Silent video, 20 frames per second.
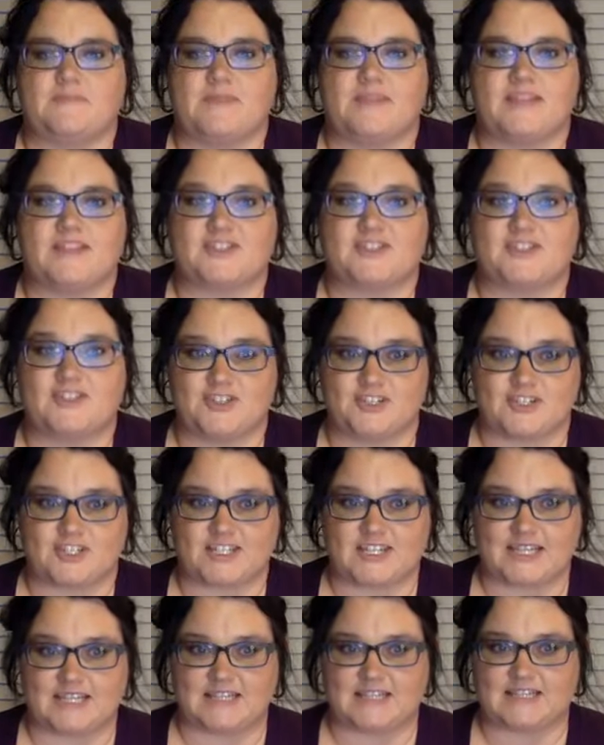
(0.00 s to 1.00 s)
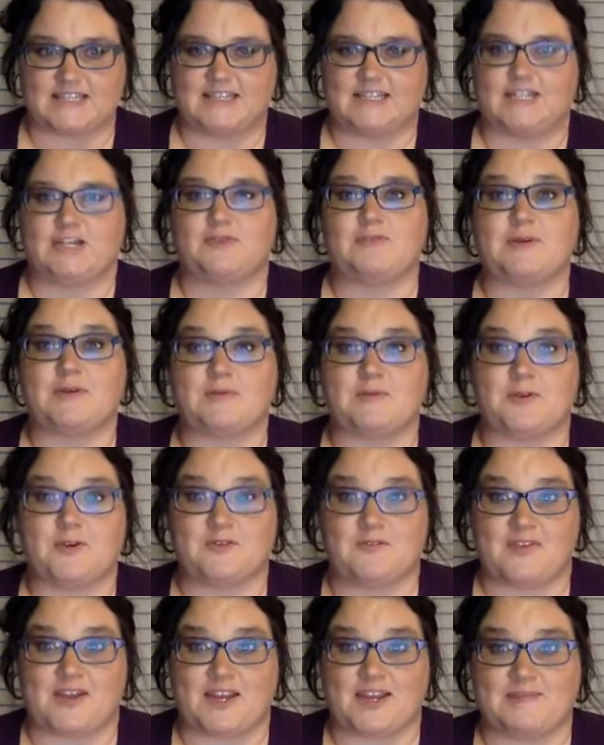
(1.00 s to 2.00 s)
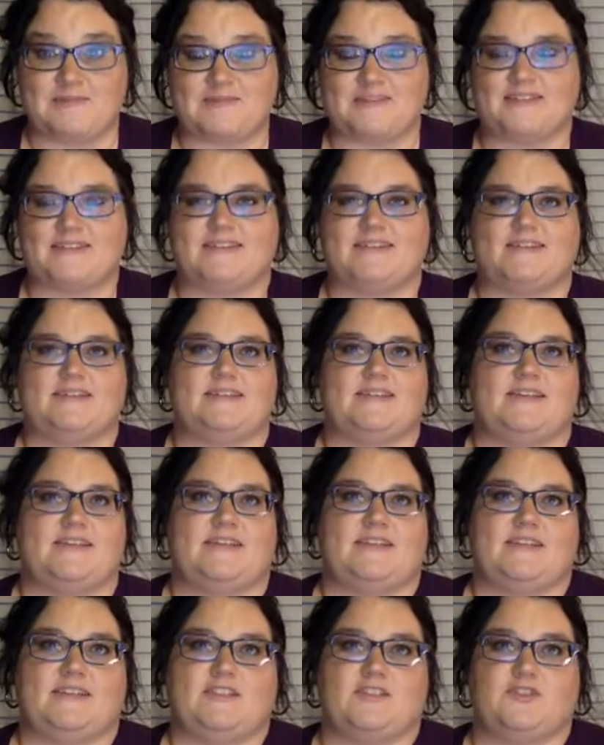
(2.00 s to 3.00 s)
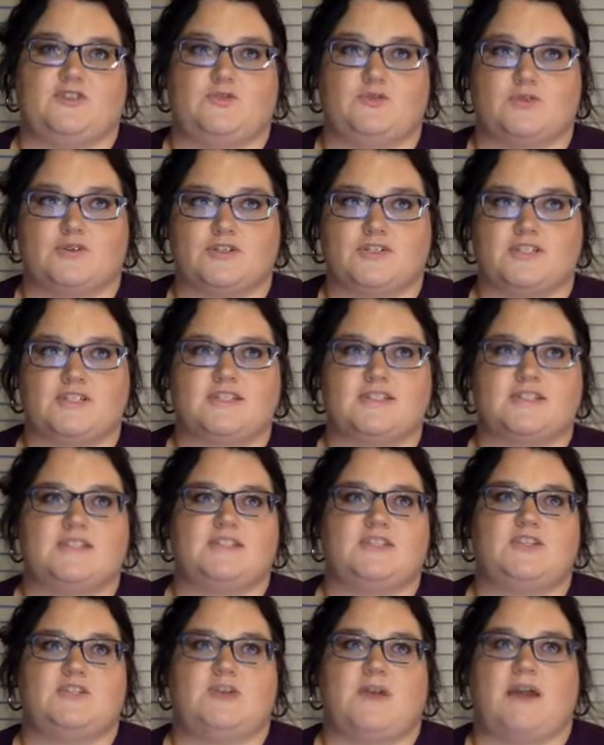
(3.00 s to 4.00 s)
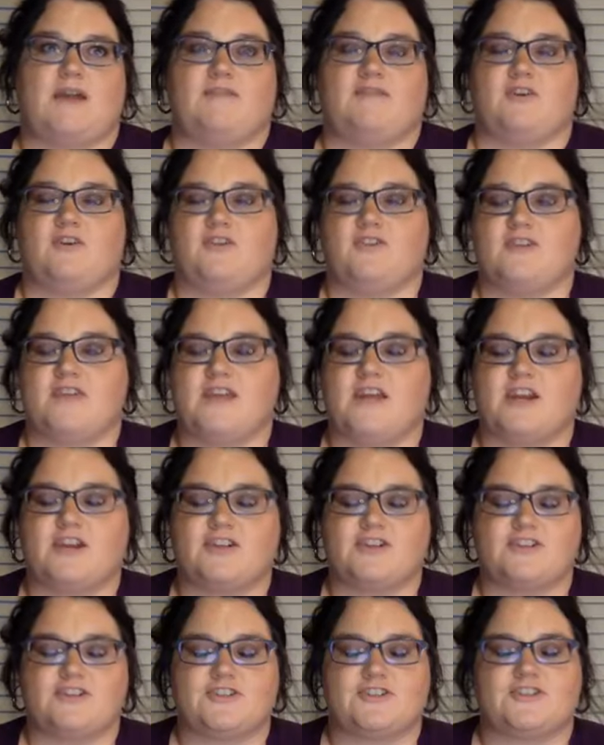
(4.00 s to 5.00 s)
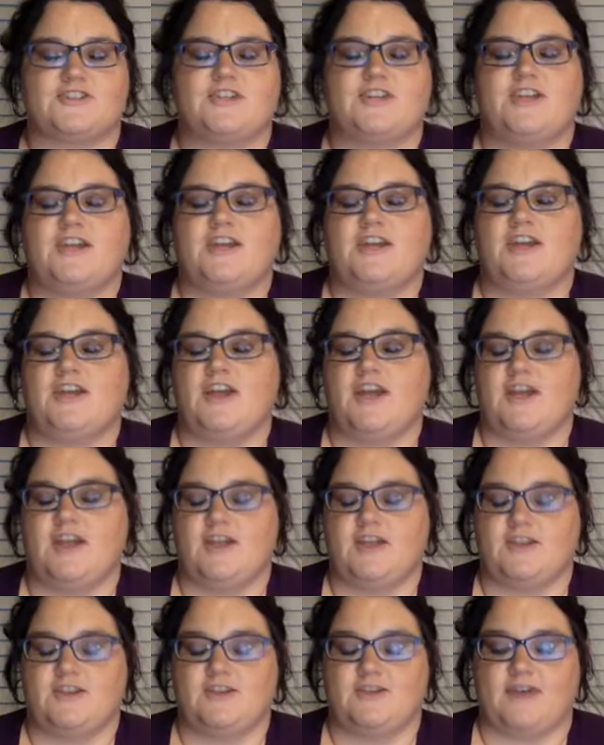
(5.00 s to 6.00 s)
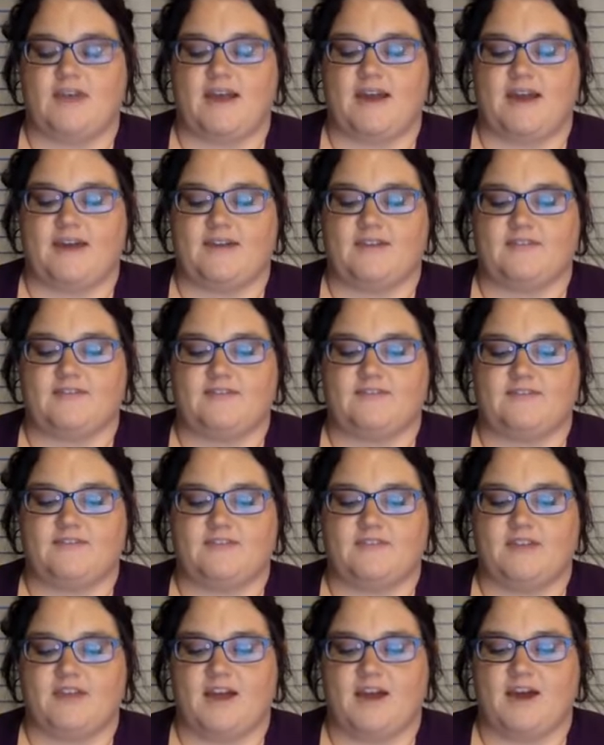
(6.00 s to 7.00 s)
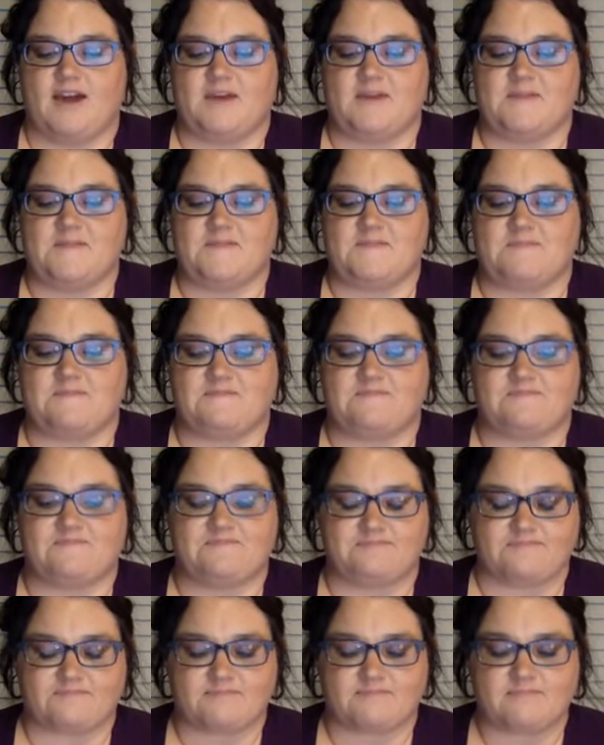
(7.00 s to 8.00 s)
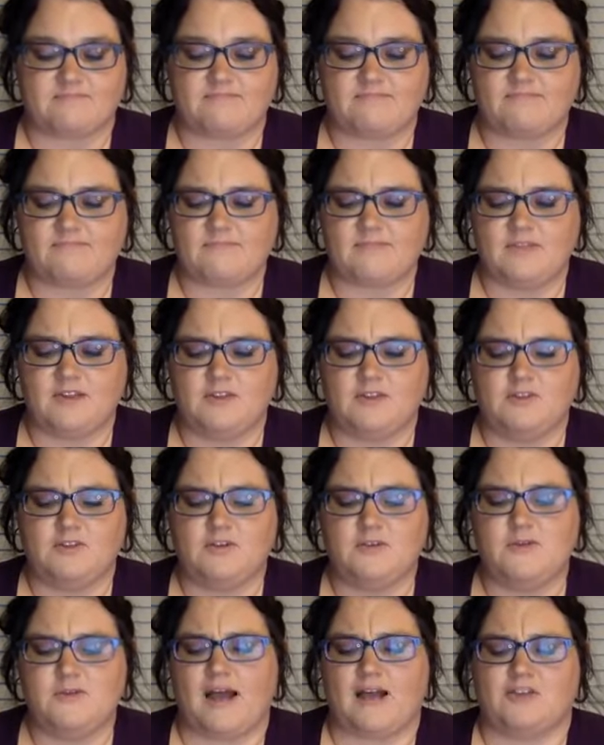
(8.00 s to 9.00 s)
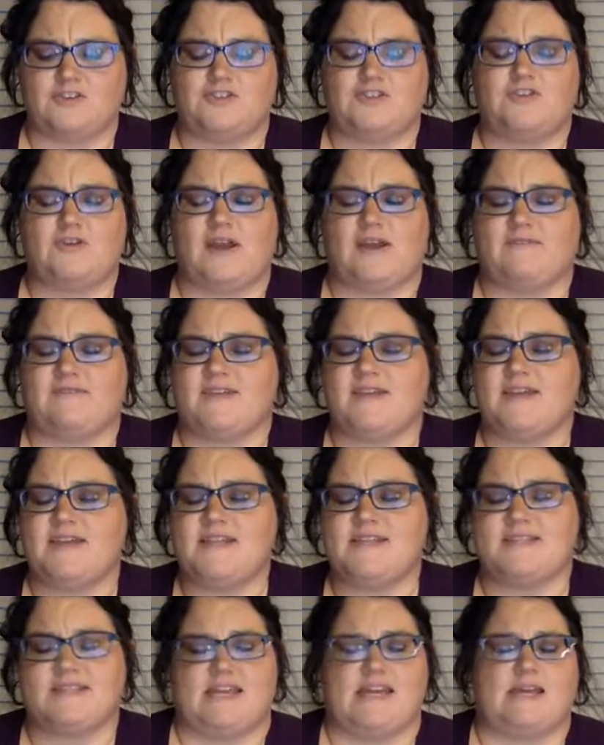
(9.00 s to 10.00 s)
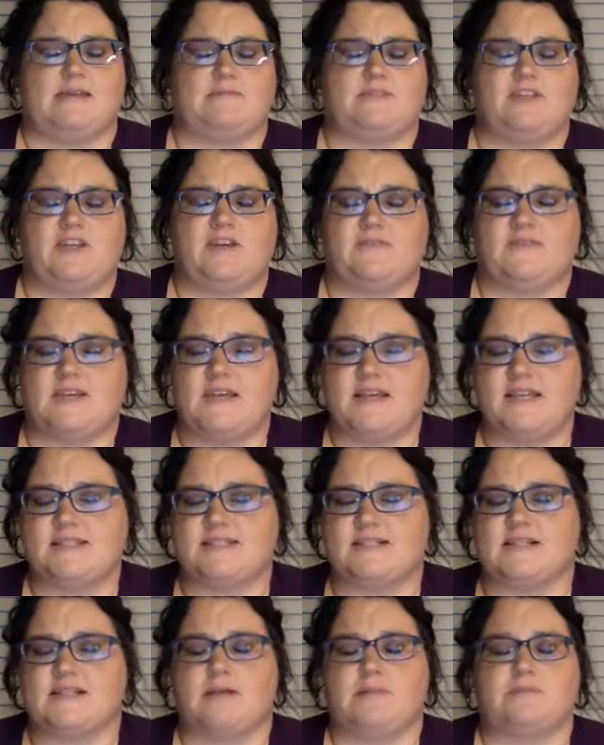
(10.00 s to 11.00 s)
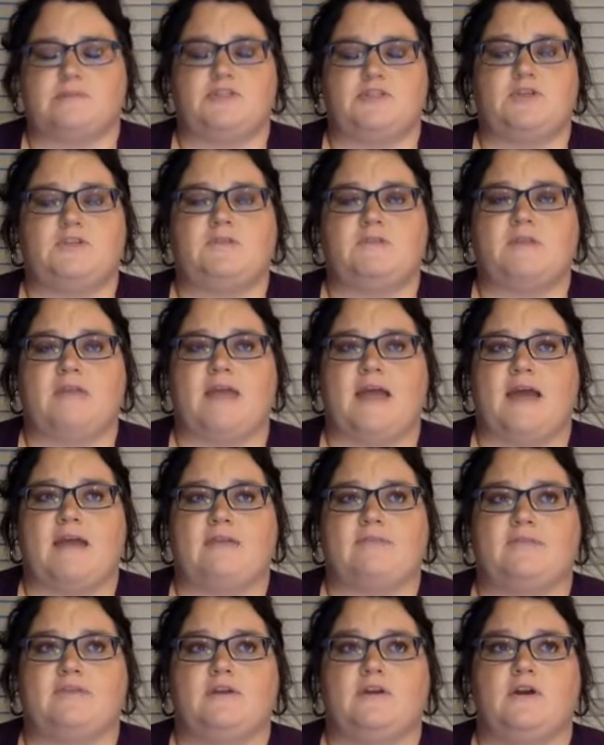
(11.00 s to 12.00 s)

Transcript: it's just a little bit more vamped. It is gorgeous. You have all the characters. You have um, luau's. You have kids camps. You have kids clubs. You even have